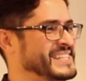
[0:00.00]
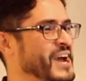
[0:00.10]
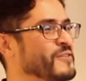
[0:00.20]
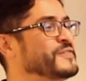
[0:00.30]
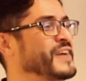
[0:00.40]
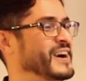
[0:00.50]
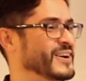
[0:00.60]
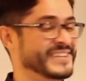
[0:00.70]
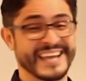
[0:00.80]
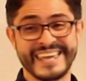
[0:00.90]
Tell
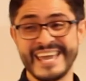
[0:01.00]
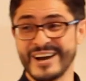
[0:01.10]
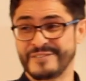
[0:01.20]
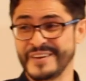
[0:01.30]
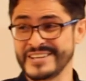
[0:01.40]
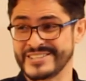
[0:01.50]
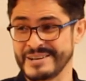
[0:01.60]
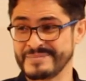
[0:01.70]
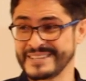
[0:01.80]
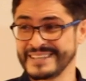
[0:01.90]
Pharaoh, the king of
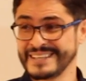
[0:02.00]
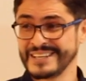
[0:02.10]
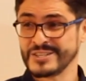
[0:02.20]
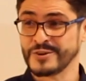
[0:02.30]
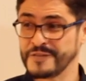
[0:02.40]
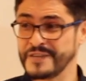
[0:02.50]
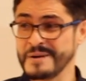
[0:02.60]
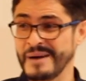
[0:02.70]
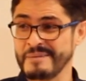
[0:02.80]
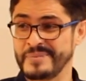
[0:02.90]
Egypt, to
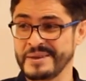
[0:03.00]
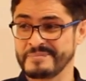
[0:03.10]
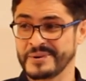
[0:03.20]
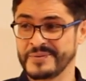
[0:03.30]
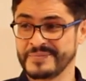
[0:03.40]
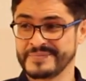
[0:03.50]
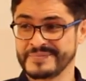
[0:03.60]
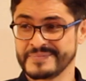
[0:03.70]
free my people.